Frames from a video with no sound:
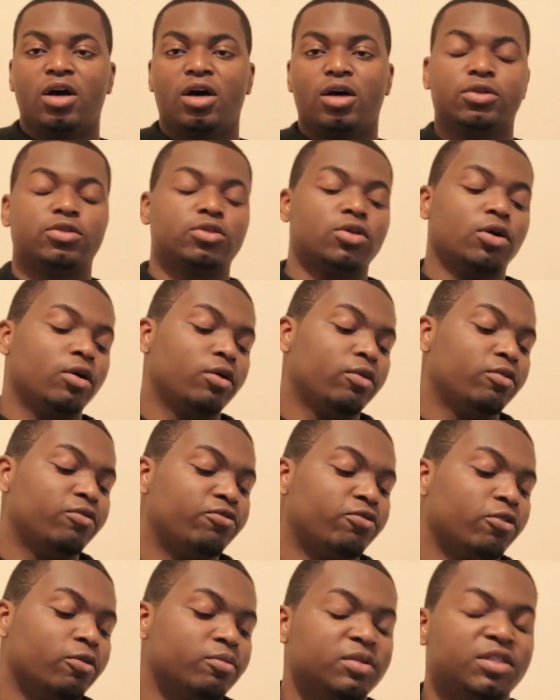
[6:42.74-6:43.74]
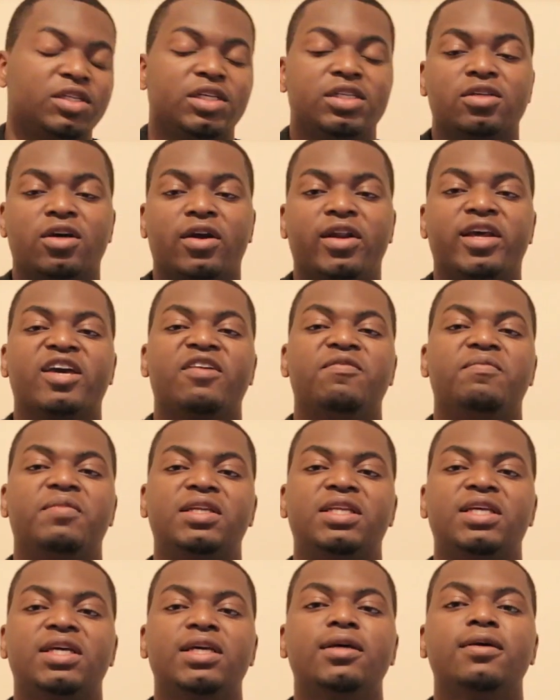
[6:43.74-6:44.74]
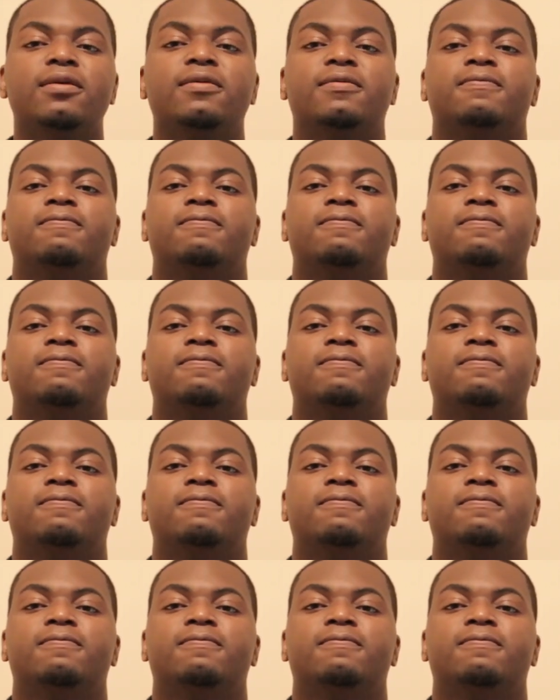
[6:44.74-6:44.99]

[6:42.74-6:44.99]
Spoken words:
A tone from C is going to give me D.